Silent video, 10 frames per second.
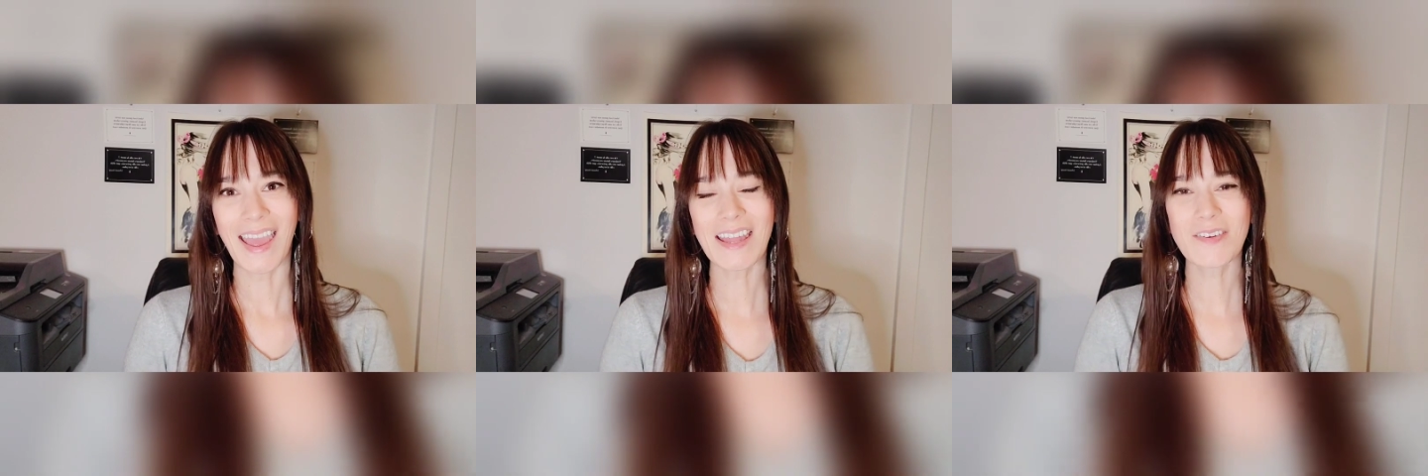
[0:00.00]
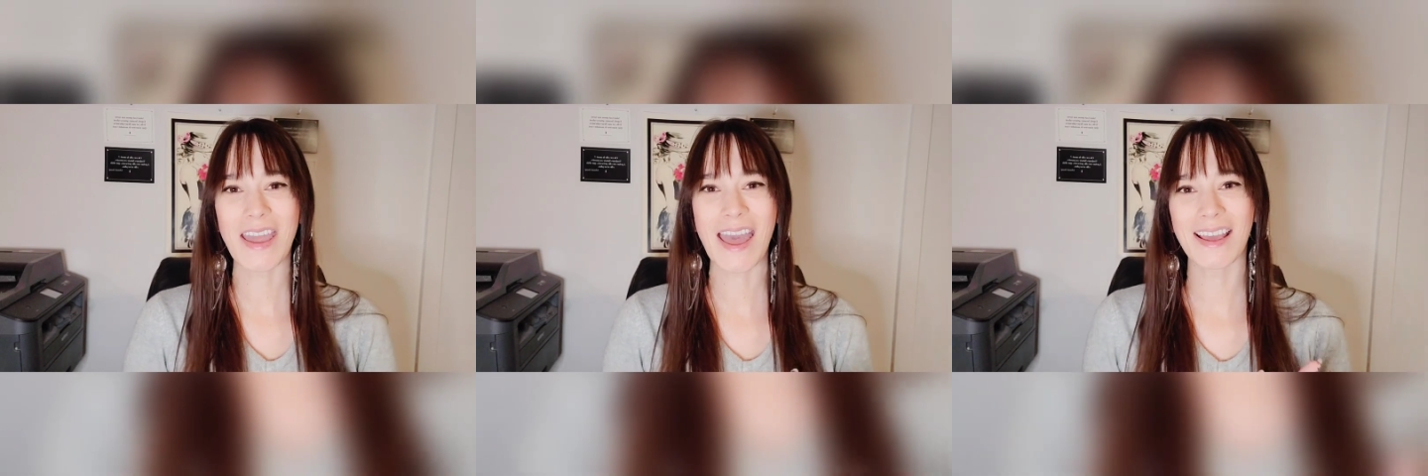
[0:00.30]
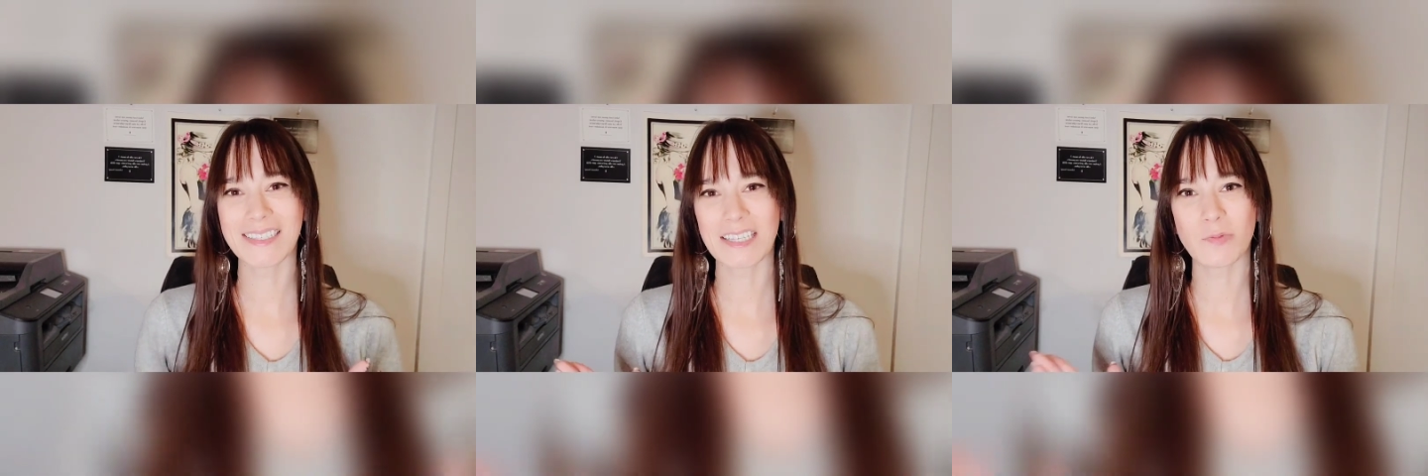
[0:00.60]
Hello
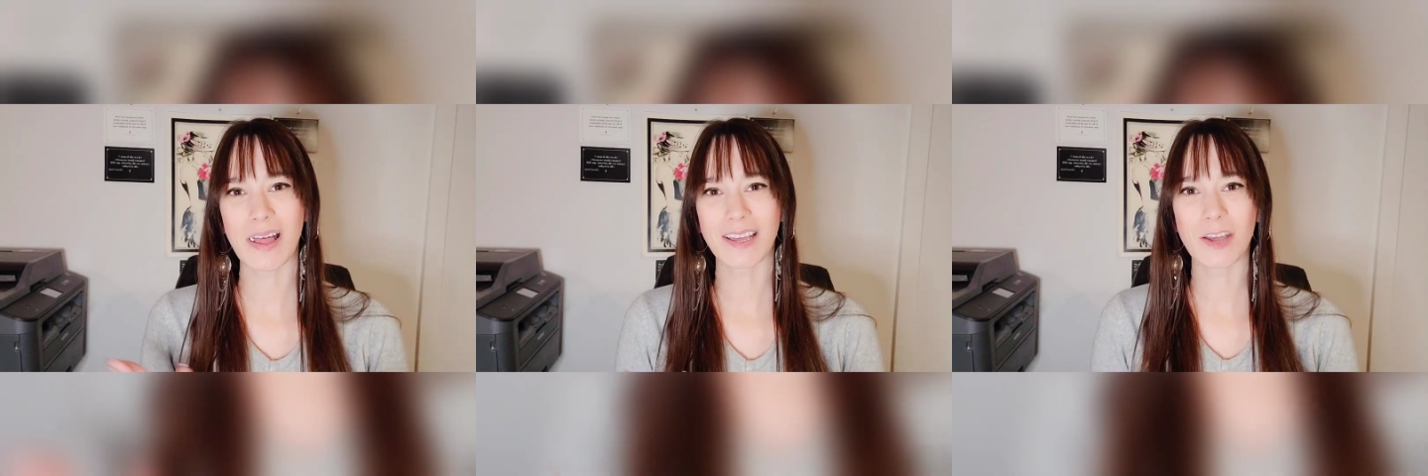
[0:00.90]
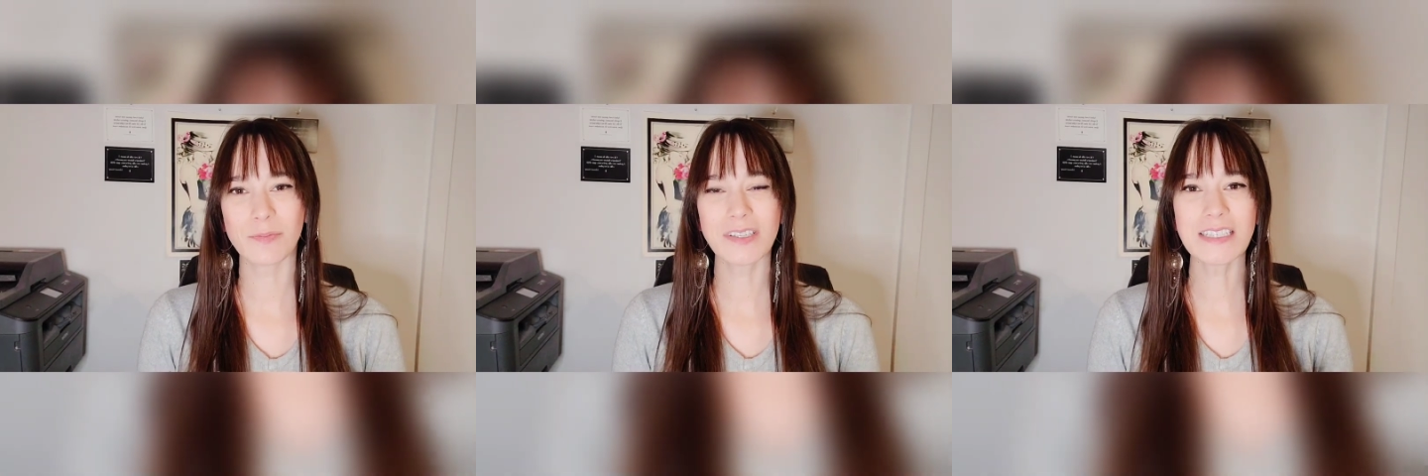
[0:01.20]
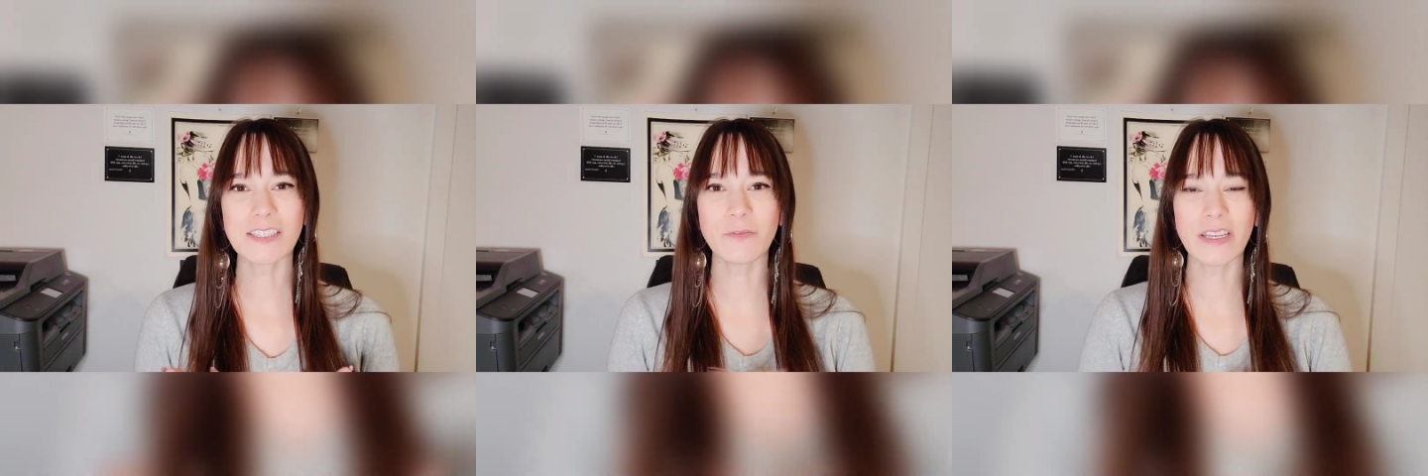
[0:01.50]
guys and welcome to
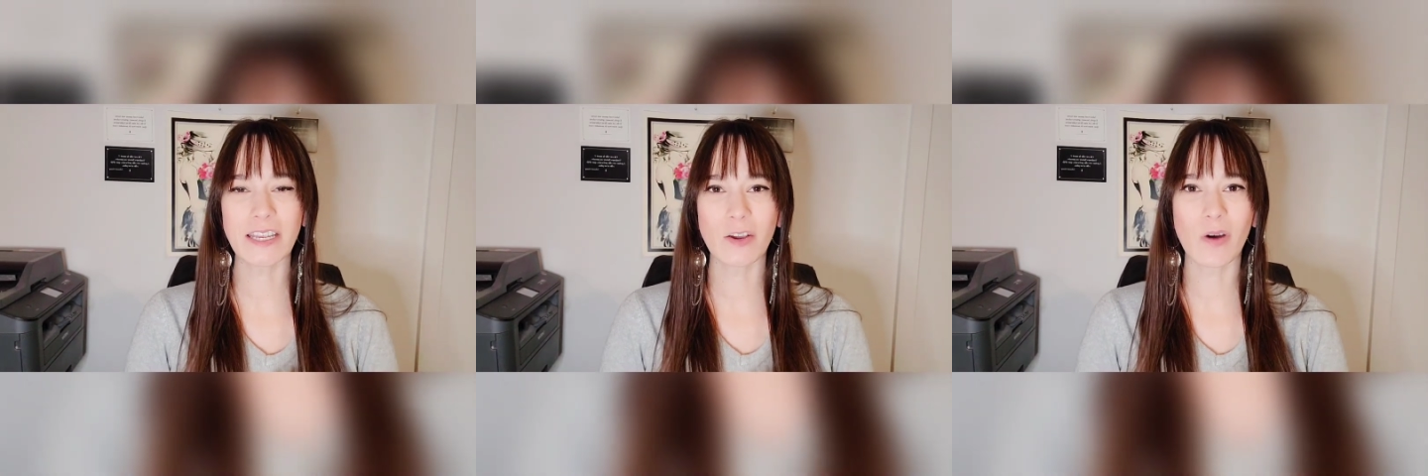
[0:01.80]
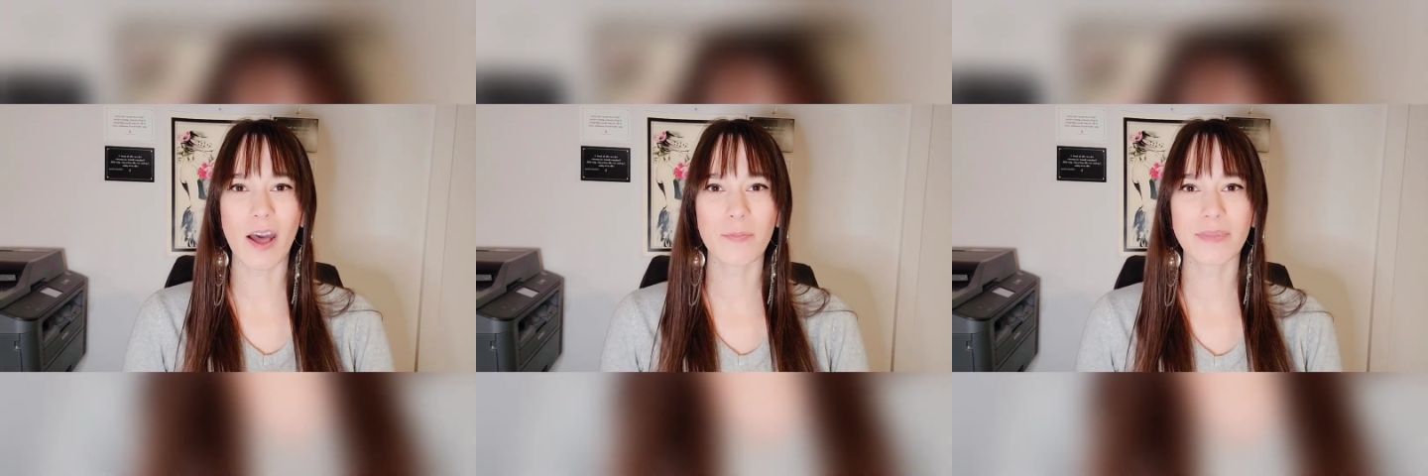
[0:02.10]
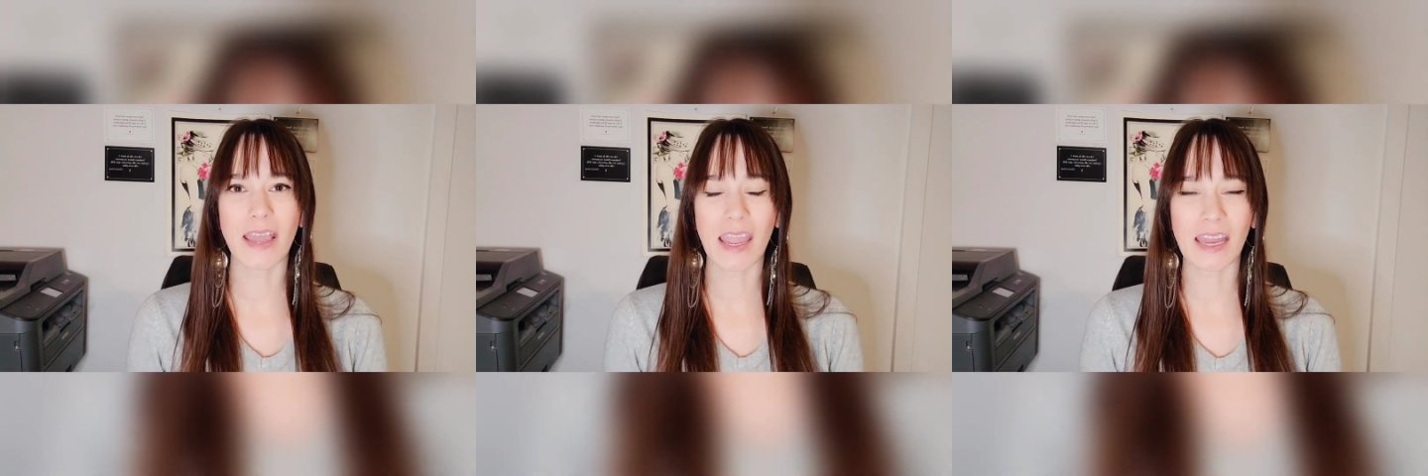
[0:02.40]
this video
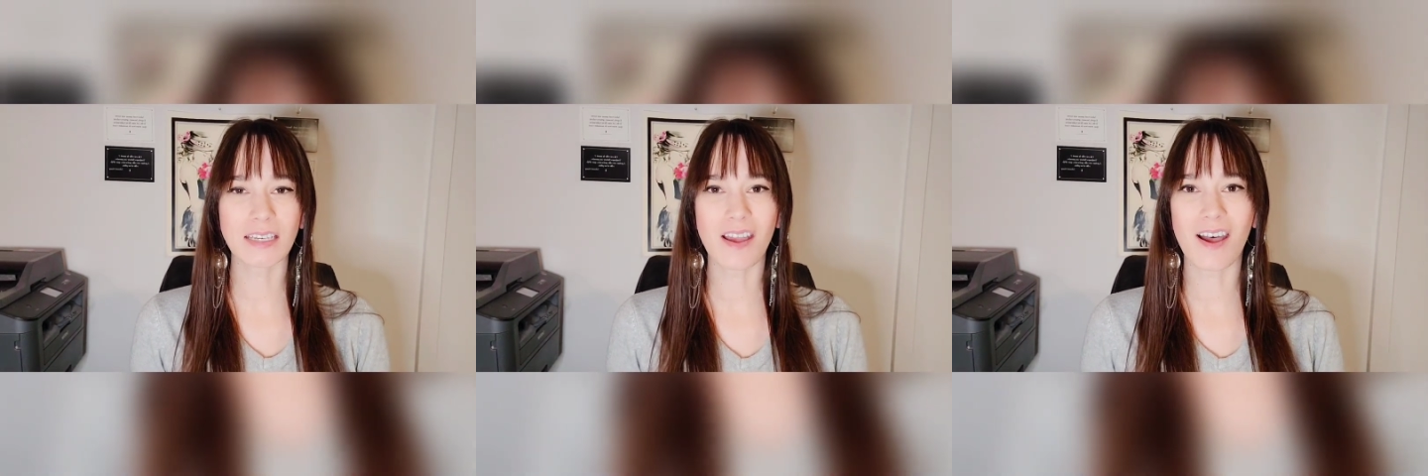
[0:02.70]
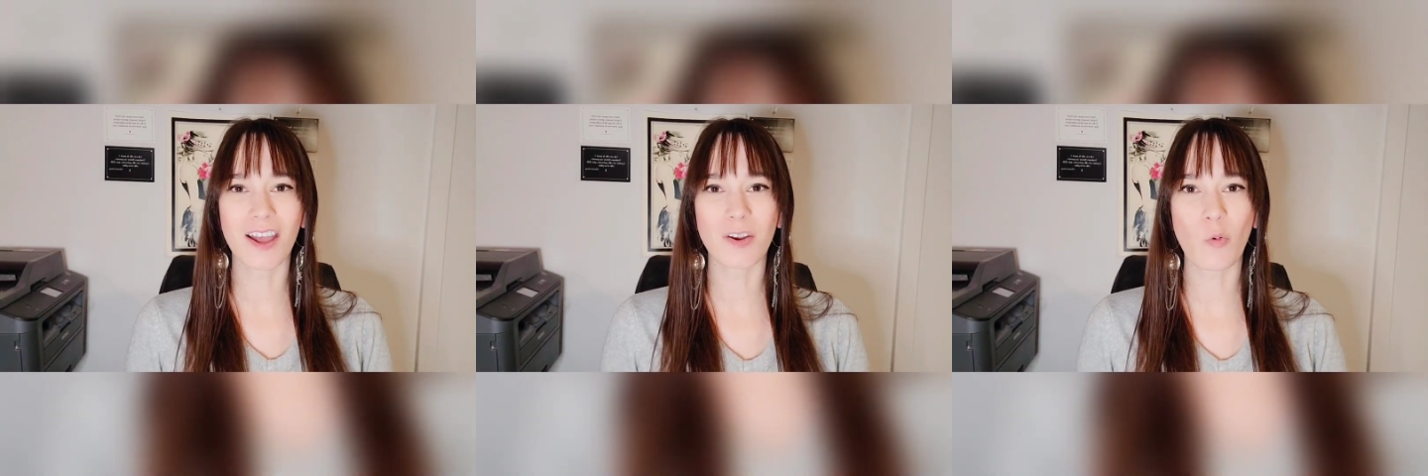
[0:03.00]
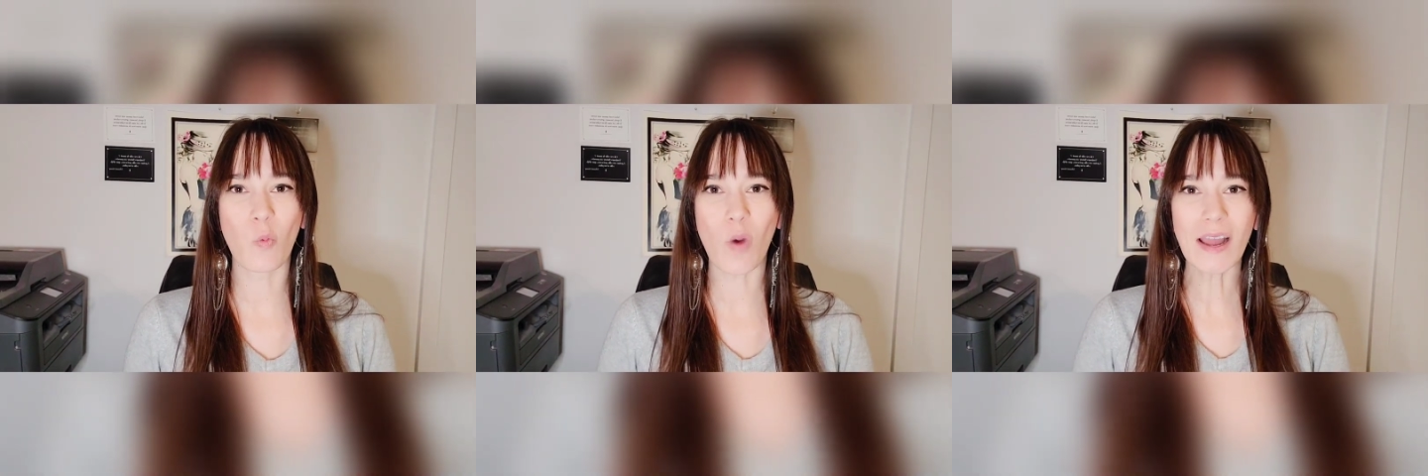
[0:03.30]
update
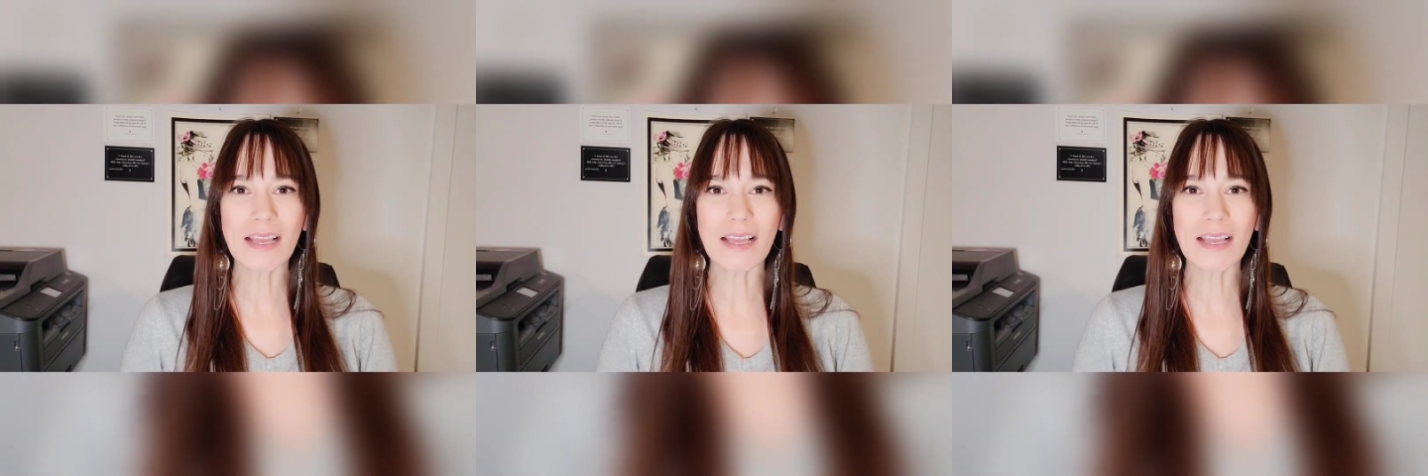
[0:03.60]
on what